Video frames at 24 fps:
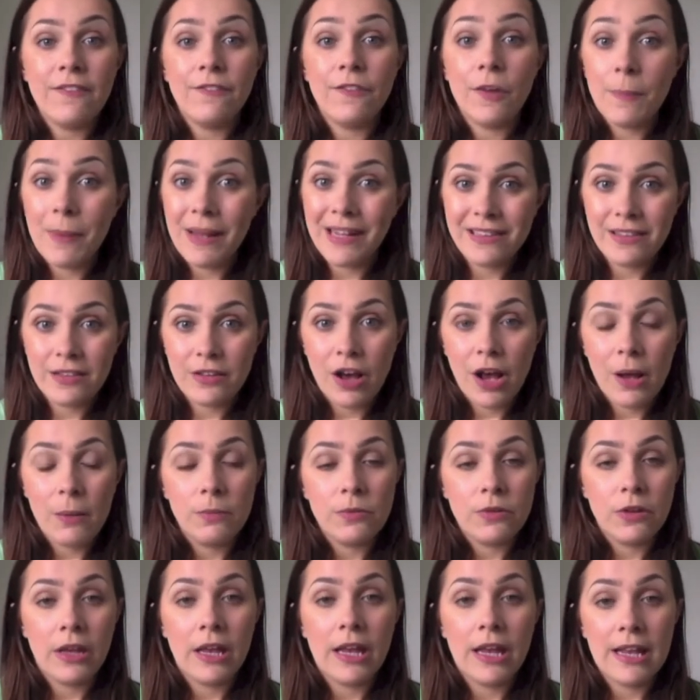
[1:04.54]
for bedtime,
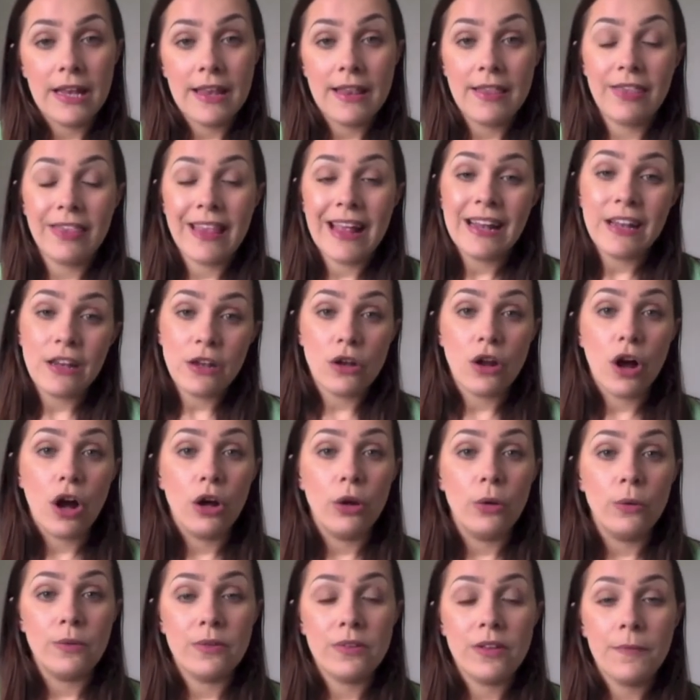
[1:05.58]
so he then
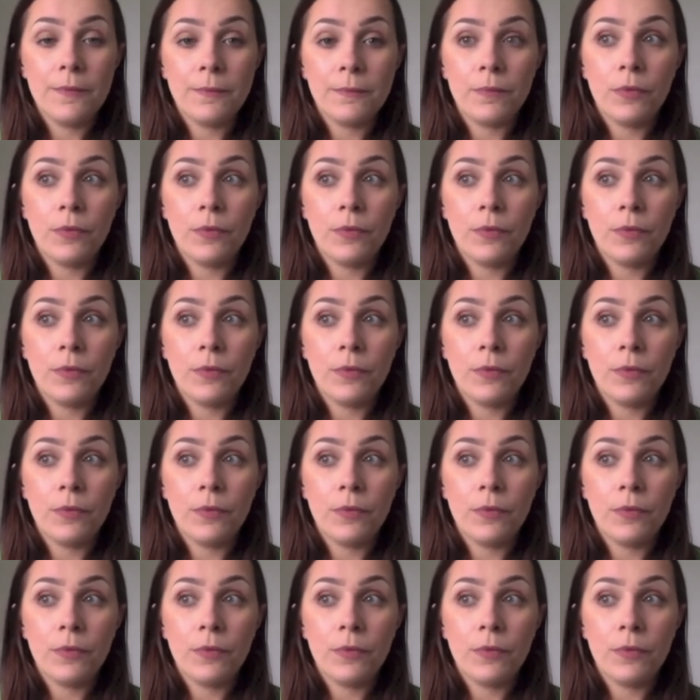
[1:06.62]
knows,